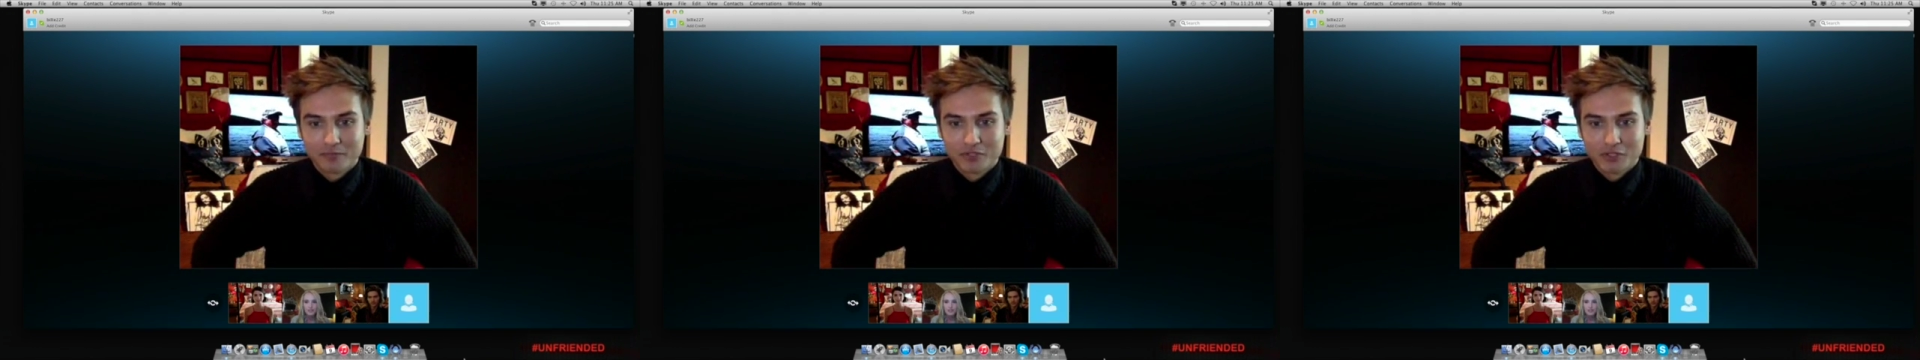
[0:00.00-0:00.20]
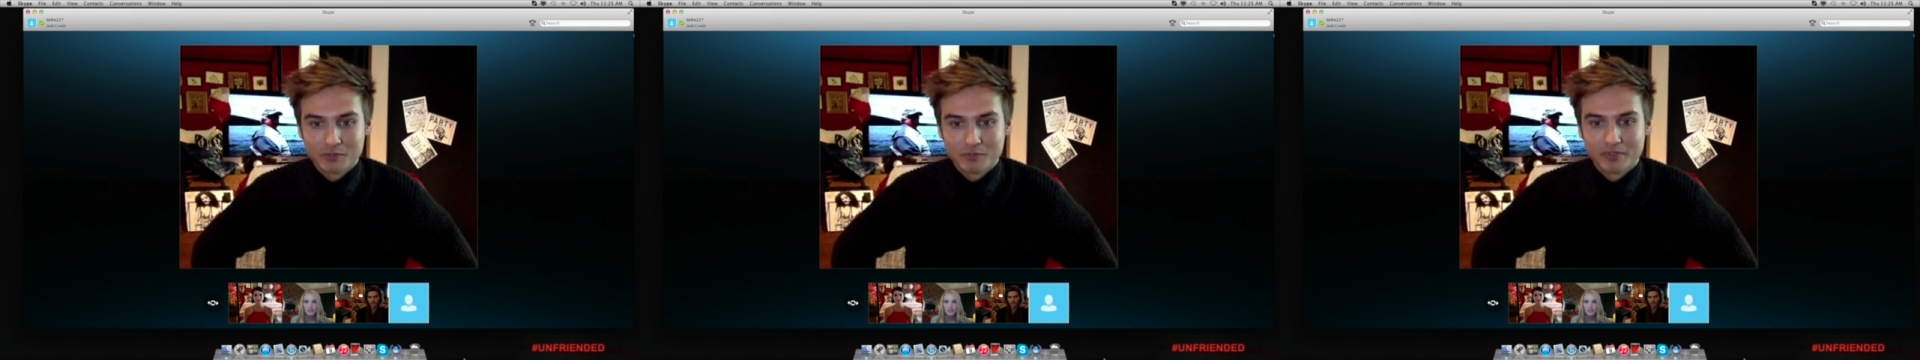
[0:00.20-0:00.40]

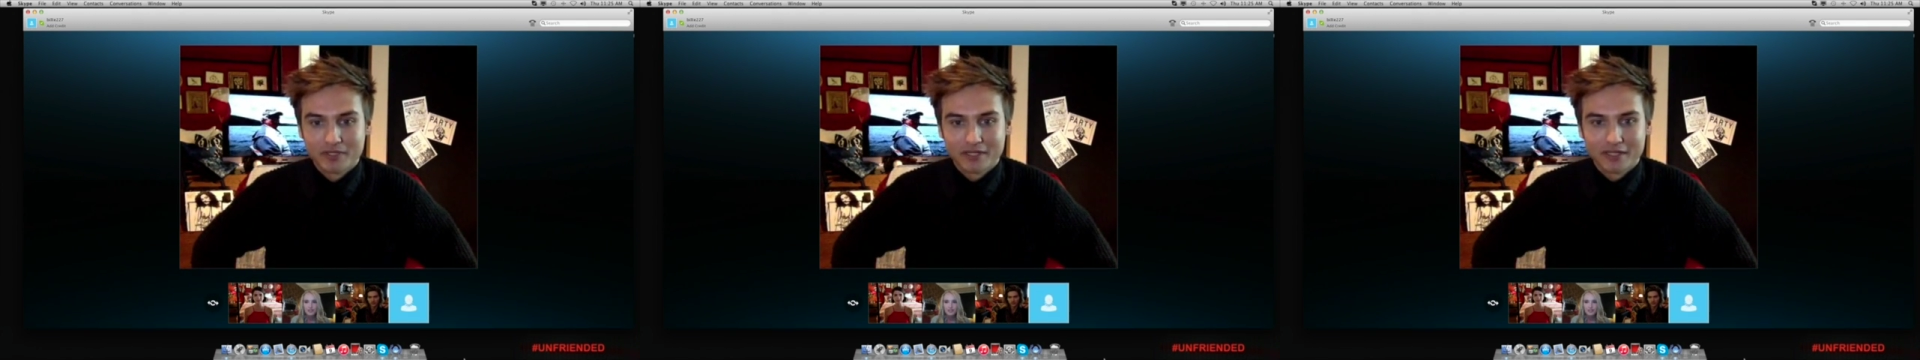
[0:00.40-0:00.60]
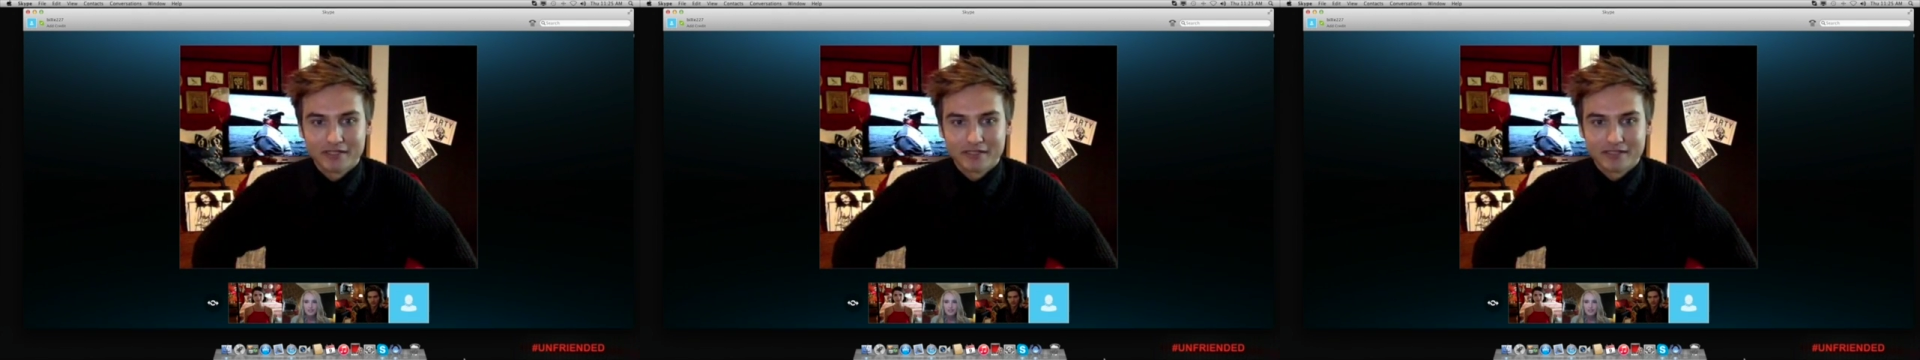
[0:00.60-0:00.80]
just
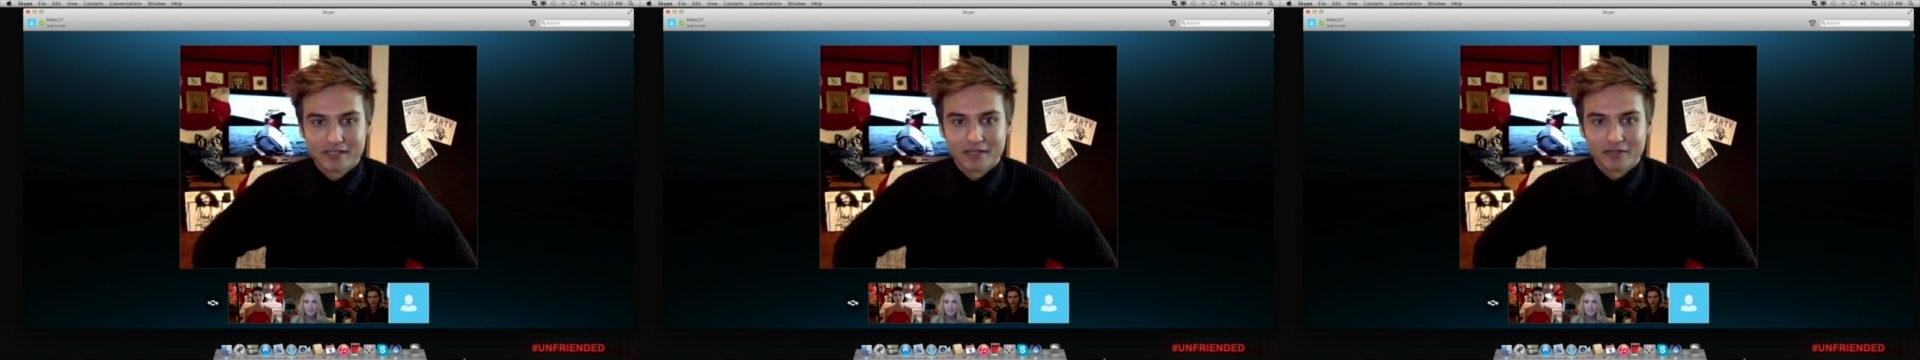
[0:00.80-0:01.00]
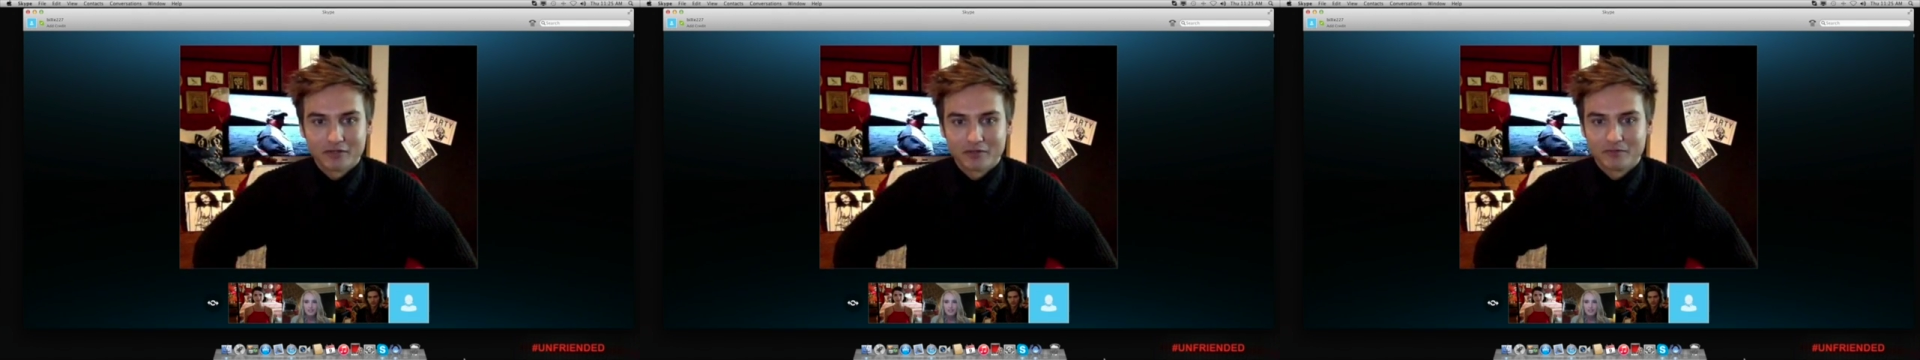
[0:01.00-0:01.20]
because i
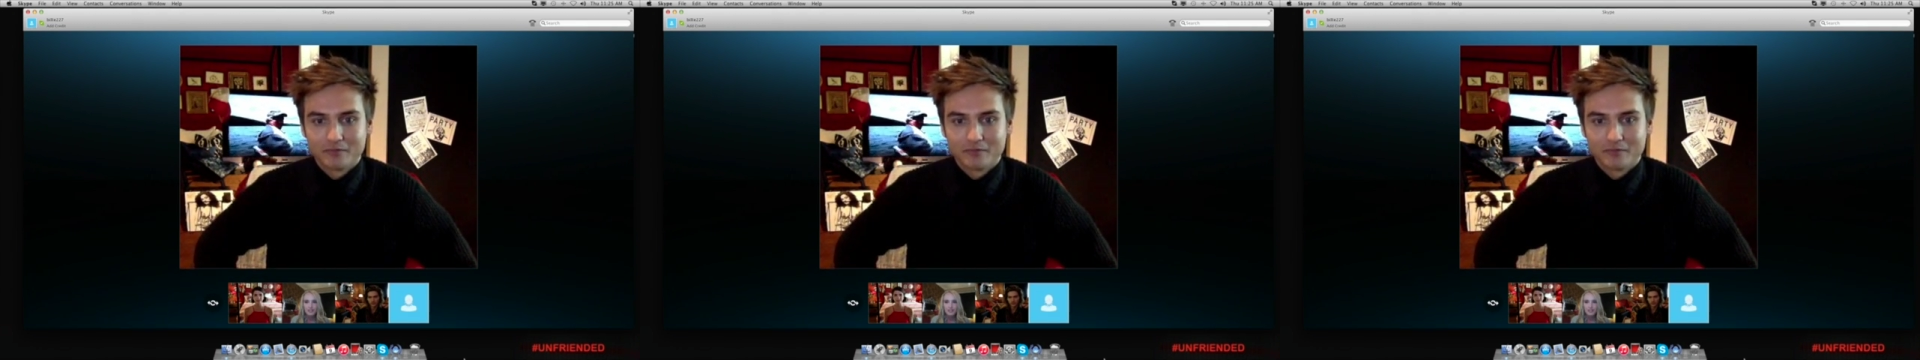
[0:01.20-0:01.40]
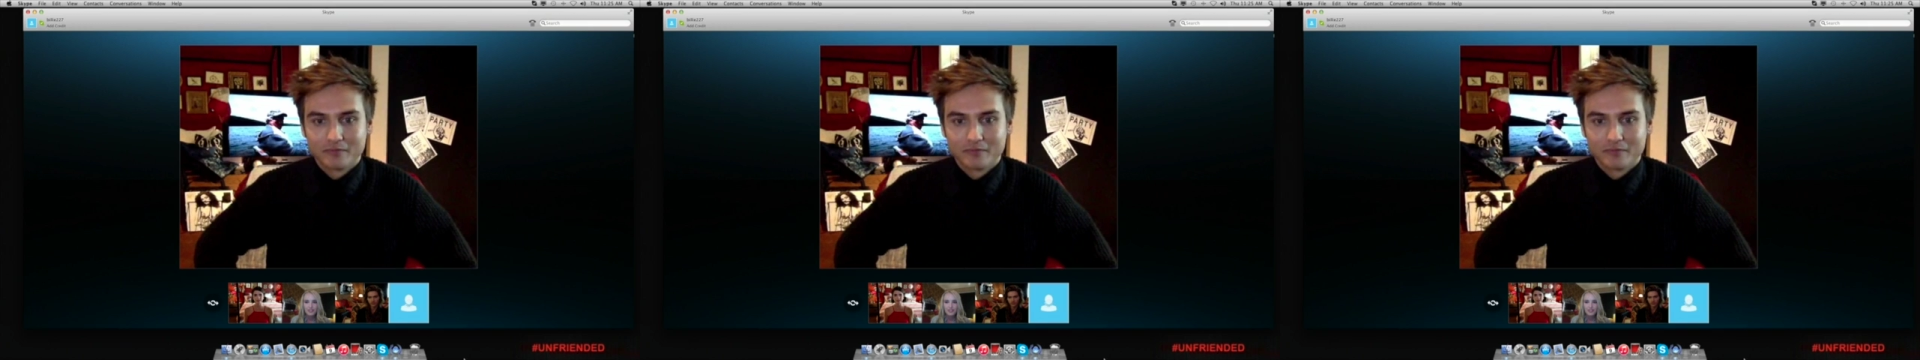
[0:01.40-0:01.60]

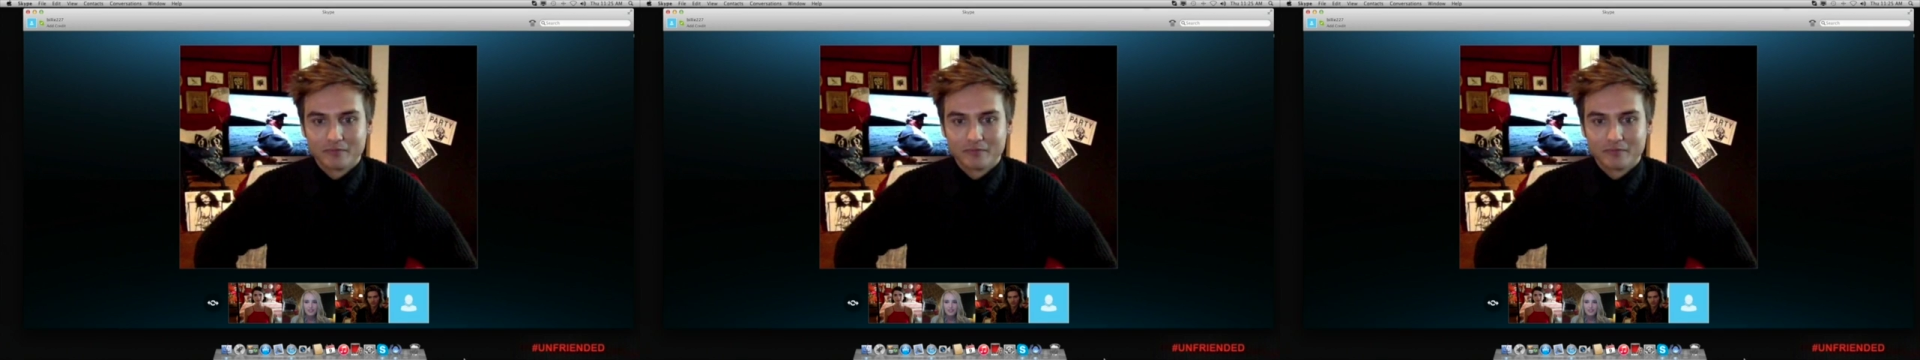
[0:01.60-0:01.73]
could work